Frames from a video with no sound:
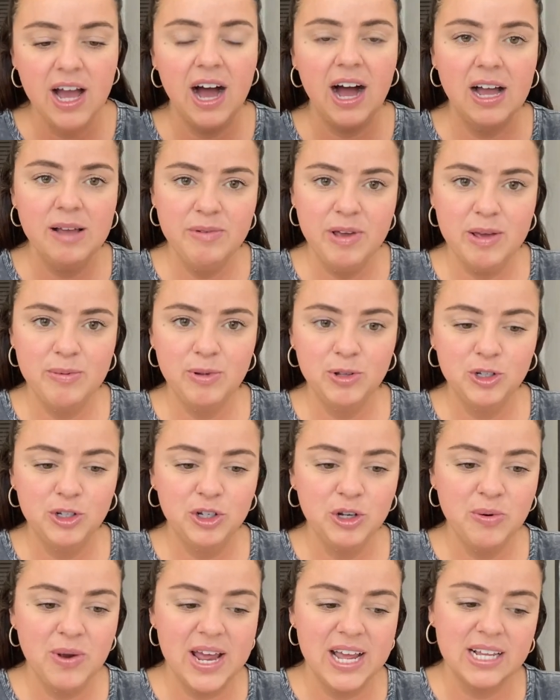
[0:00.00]
I'm able
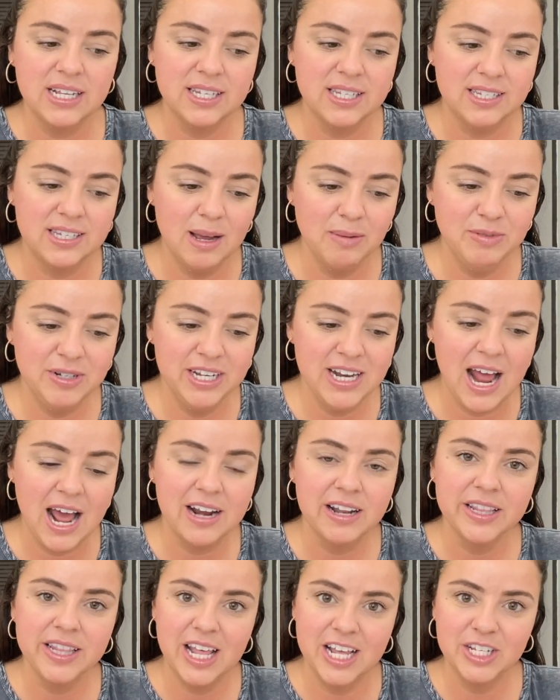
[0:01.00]
to accept it at
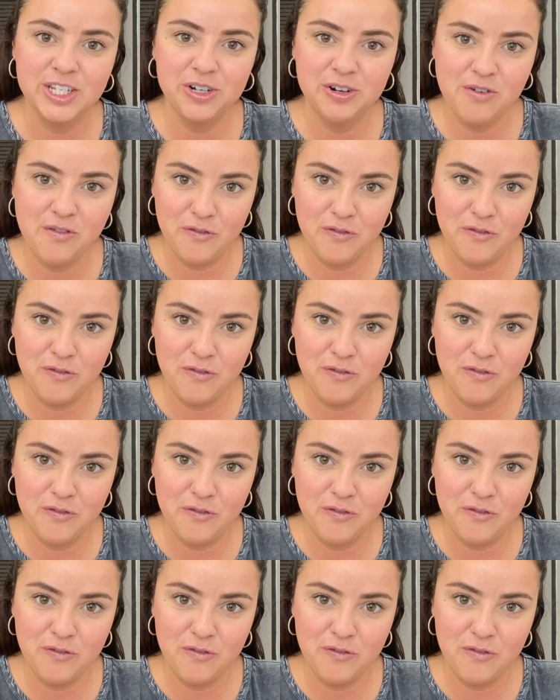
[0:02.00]
a lesser